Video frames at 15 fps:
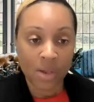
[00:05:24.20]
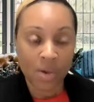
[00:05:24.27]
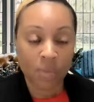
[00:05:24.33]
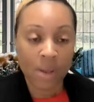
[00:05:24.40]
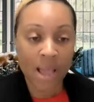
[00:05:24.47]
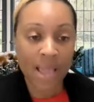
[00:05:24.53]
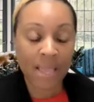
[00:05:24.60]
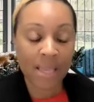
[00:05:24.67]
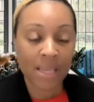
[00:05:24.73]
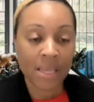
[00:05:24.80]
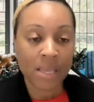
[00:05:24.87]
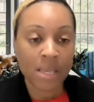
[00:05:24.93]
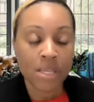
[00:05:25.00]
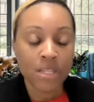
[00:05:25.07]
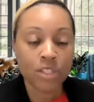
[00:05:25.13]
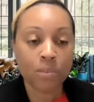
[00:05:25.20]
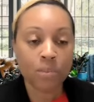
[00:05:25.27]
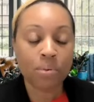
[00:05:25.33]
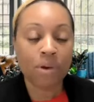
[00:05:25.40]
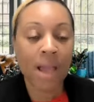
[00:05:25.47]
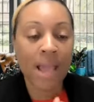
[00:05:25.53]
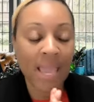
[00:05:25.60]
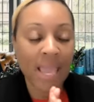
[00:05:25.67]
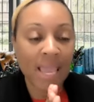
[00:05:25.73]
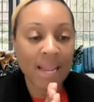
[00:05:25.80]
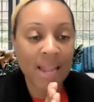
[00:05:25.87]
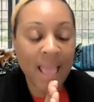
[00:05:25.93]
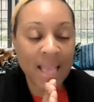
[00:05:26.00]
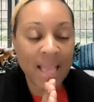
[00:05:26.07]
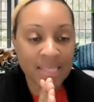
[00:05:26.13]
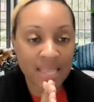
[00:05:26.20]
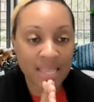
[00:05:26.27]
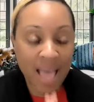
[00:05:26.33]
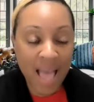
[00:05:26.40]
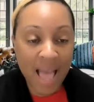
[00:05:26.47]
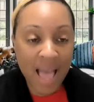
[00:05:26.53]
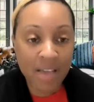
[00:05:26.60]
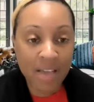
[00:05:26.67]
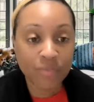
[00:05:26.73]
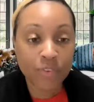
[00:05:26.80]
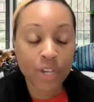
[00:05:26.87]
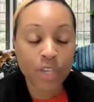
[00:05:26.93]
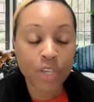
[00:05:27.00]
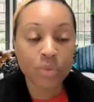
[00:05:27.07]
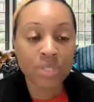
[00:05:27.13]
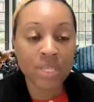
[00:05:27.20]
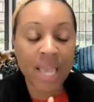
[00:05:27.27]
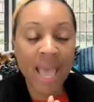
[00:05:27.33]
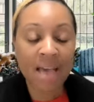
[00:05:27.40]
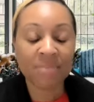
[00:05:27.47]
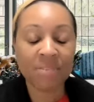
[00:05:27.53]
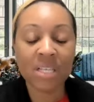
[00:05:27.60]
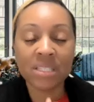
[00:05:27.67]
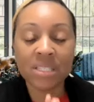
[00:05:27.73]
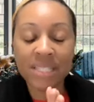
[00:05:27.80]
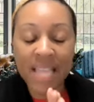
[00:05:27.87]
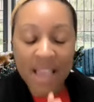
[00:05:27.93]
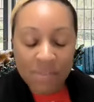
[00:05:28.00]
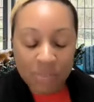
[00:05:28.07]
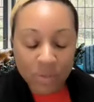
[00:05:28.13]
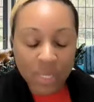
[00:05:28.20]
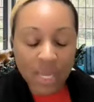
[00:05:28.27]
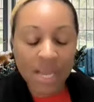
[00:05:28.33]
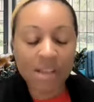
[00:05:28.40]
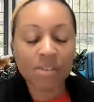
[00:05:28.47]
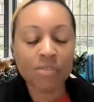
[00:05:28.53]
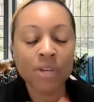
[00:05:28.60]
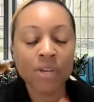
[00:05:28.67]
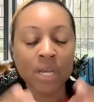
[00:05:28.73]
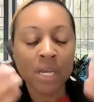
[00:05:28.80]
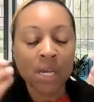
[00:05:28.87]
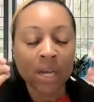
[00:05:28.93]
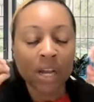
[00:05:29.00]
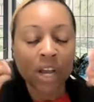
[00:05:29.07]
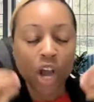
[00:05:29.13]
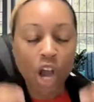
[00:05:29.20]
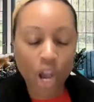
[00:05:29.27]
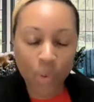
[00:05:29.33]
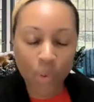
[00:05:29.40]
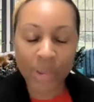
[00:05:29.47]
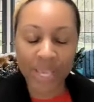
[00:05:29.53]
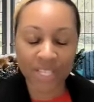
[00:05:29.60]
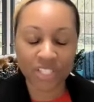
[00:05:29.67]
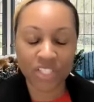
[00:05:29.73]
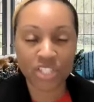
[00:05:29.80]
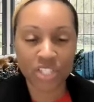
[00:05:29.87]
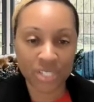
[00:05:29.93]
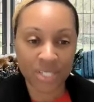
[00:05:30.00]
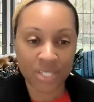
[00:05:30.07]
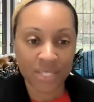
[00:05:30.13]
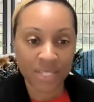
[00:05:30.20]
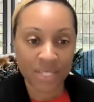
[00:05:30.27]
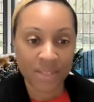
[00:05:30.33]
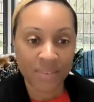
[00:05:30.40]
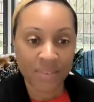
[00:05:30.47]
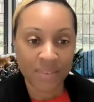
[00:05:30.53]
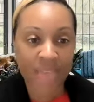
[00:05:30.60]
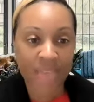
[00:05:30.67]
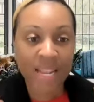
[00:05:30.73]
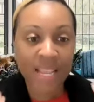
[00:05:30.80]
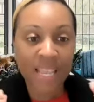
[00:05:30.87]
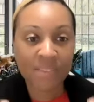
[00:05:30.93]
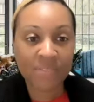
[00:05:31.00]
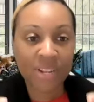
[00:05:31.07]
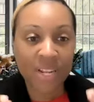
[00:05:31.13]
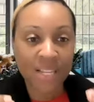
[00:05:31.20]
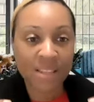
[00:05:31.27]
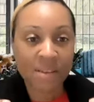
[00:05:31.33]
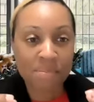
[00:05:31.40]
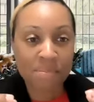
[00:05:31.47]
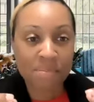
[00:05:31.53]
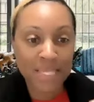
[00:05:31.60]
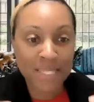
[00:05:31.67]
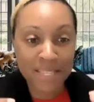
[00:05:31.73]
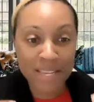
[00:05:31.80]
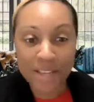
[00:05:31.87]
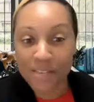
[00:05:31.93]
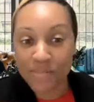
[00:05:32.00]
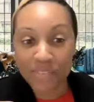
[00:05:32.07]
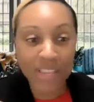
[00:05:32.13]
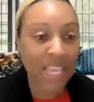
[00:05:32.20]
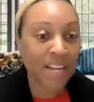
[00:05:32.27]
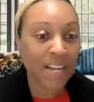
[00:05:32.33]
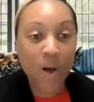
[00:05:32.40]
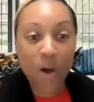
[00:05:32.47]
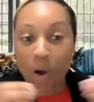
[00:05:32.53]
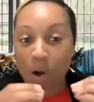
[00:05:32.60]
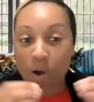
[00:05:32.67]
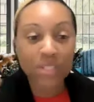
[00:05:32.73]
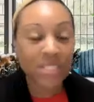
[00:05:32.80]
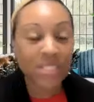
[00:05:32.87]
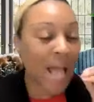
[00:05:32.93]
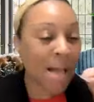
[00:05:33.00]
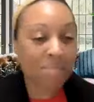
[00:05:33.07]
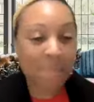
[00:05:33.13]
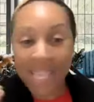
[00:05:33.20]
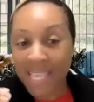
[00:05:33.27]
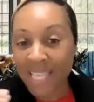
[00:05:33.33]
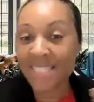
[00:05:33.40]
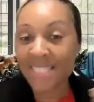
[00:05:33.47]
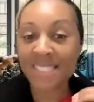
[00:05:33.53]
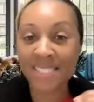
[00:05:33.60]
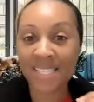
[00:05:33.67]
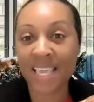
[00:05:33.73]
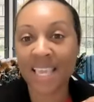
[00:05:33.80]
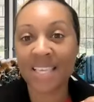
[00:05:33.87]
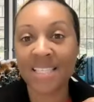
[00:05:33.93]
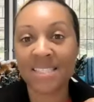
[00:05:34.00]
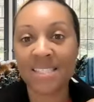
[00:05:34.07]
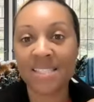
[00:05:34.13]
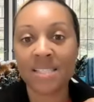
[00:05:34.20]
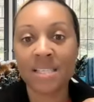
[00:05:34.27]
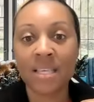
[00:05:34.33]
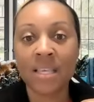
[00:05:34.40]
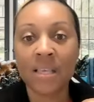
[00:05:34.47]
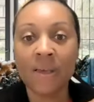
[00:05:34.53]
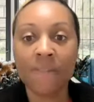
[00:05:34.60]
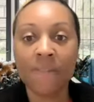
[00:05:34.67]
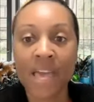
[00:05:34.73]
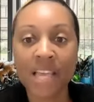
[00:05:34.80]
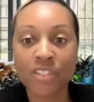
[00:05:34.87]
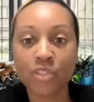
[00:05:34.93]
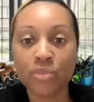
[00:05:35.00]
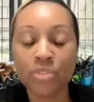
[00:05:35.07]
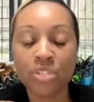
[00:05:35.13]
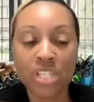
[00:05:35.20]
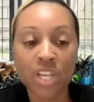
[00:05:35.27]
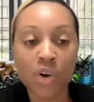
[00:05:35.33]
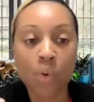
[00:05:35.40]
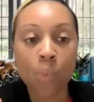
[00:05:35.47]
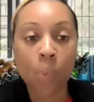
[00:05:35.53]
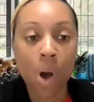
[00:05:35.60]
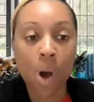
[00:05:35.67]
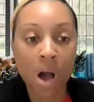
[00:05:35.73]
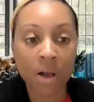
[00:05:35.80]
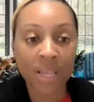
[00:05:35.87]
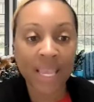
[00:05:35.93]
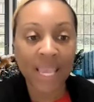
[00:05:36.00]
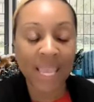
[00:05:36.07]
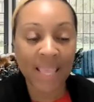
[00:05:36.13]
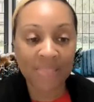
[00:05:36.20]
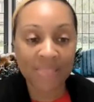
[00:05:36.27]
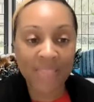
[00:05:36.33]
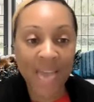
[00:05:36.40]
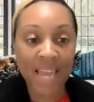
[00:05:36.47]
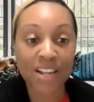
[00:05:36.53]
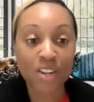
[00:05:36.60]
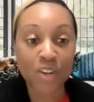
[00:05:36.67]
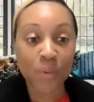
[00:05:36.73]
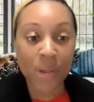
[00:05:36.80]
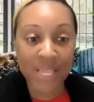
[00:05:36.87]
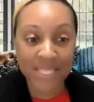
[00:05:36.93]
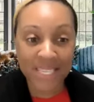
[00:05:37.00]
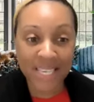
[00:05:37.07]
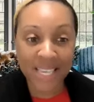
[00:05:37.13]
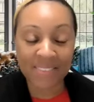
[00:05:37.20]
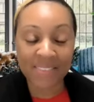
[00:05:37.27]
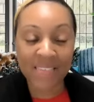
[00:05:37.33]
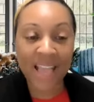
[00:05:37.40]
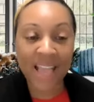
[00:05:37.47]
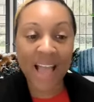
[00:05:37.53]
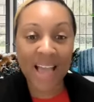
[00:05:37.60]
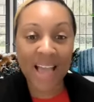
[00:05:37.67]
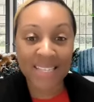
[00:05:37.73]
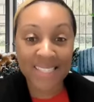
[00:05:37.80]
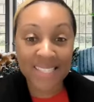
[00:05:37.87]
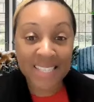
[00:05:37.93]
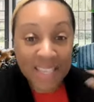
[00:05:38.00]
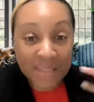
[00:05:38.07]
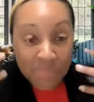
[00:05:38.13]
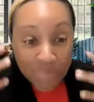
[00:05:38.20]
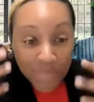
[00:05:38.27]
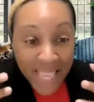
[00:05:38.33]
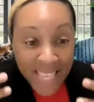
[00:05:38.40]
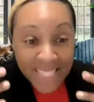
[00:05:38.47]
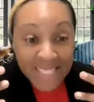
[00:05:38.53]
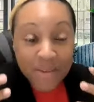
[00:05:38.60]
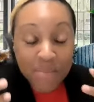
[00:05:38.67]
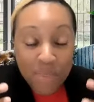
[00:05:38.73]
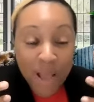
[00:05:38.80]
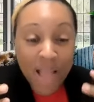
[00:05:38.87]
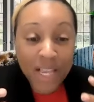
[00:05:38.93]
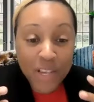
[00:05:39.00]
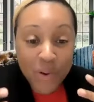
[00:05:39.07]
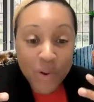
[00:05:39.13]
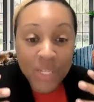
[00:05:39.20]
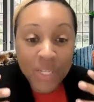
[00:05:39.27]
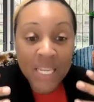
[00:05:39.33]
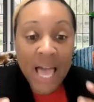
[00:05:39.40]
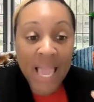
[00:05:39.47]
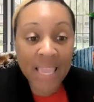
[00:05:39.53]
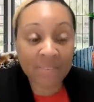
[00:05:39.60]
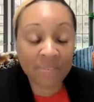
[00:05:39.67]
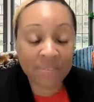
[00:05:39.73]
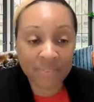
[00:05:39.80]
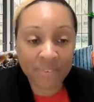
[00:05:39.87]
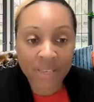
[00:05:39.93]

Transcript: right? To pray and ask God for you to have a level of courage that even in the midst of it all not making sense, that you still walk in that anointing that God has placed upon your life